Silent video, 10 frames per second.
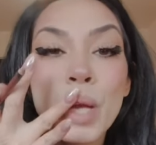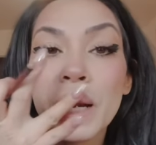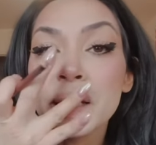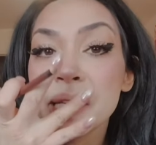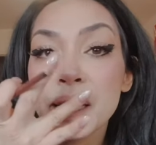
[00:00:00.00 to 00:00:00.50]
I
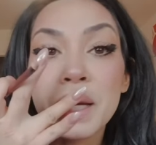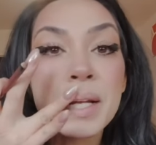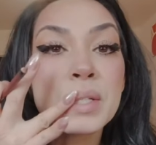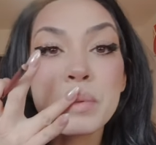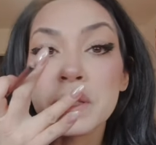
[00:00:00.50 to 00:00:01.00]
like to get
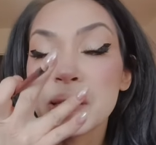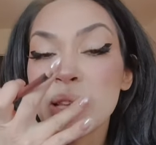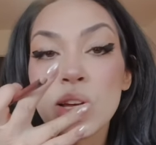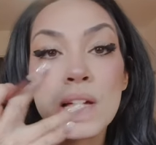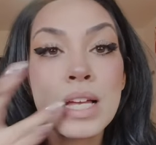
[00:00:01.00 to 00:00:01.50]
as much of
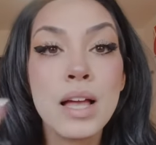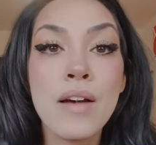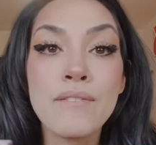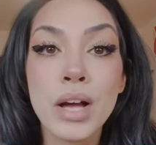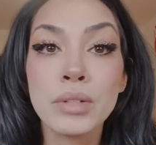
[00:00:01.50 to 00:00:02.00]
the
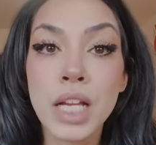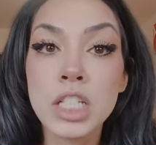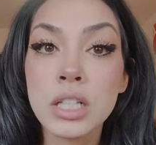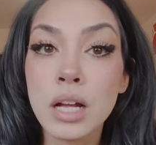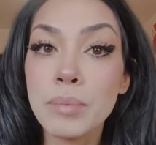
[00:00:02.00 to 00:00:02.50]

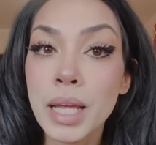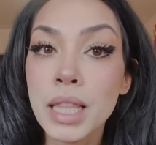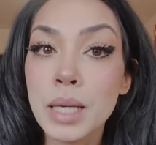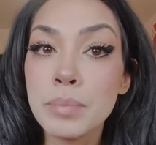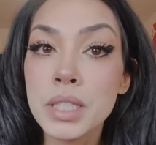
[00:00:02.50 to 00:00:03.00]
foundation off my
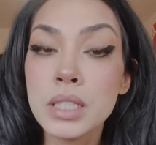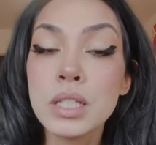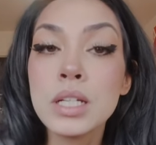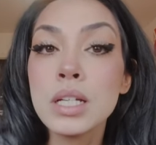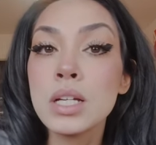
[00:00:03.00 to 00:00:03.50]
lips
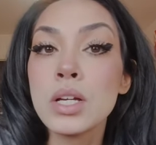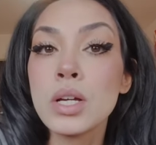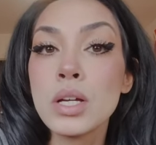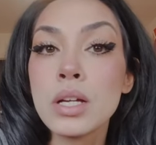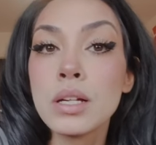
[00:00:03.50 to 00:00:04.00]

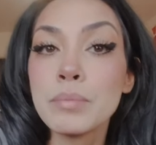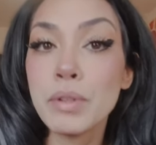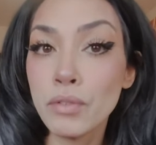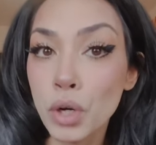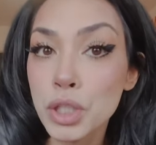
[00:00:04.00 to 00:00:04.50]

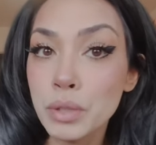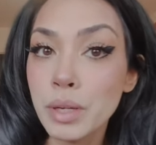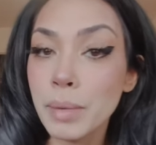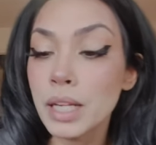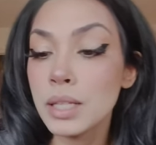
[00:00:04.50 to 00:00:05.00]
before
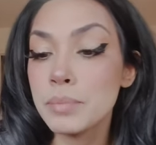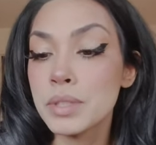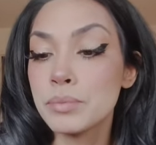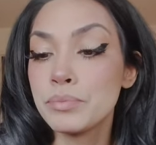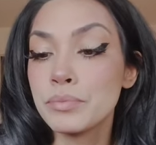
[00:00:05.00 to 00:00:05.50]
doing my lips.
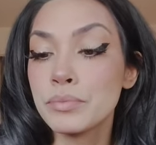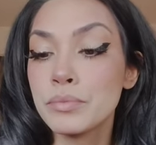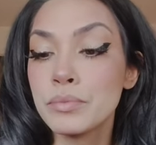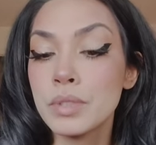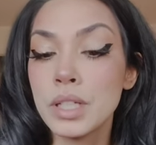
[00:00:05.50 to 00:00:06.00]

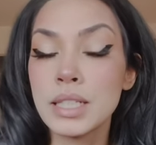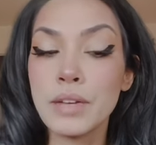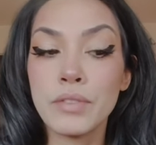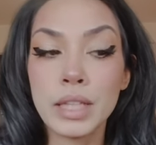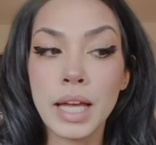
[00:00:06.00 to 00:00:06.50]
Because I
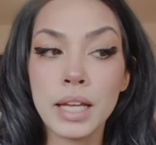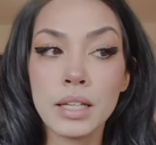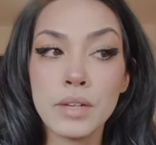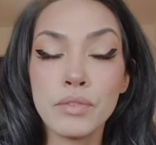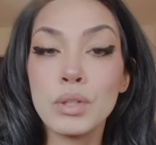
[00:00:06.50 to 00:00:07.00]
feel like
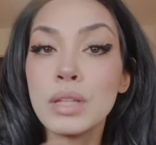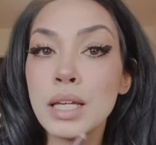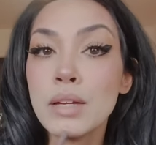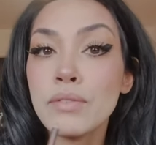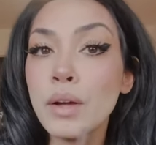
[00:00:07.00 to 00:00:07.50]
if you
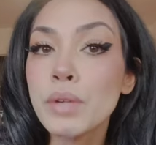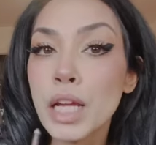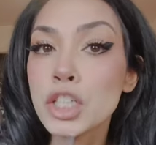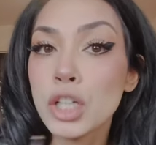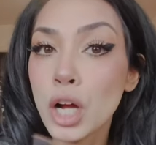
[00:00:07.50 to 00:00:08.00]
leave
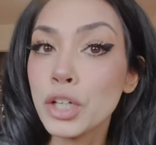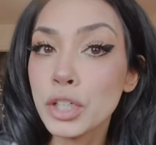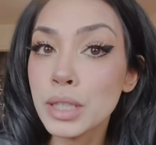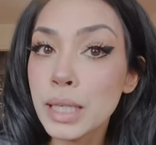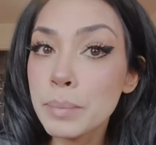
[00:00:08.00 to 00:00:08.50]
foundation on
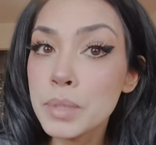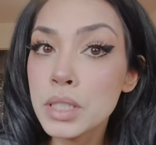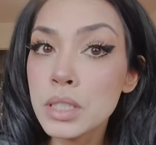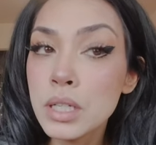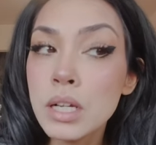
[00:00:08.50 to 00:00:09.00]
your
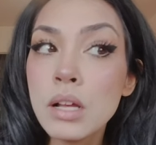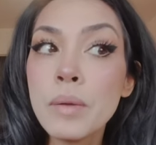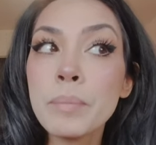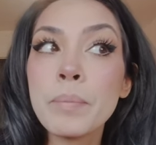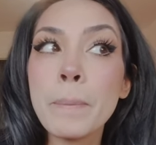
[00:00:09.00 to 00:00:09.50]
lips
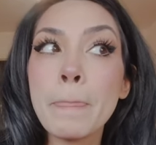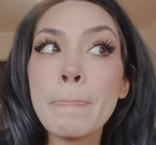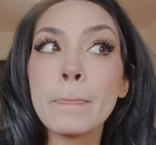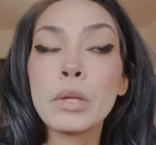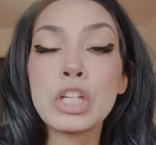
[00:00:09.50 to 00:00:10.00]

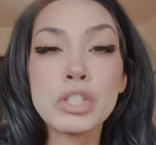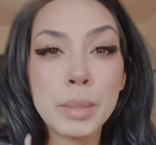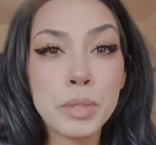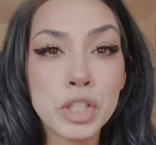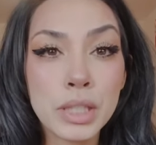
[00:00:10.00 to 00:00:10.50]
and you're trying
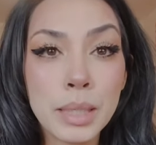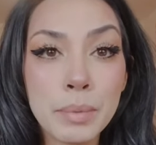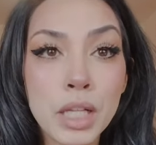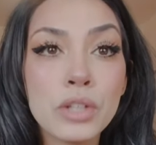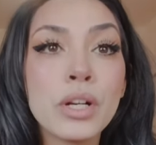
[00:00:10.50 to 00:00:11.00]
to put your lip
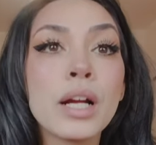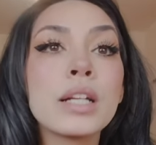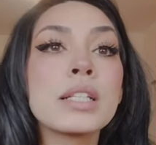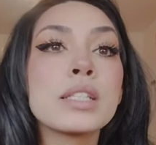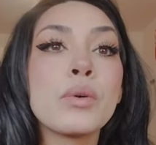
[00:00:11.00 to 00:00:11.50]
color on,
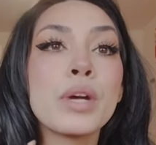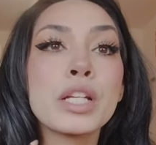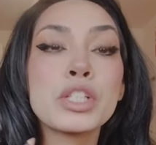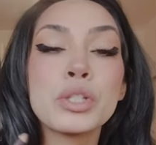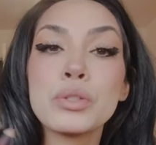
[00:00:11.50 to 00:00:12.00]
it's
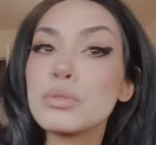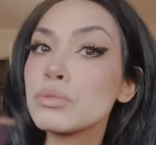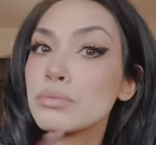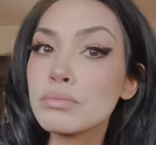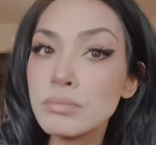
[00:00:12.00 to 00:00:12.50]
going to...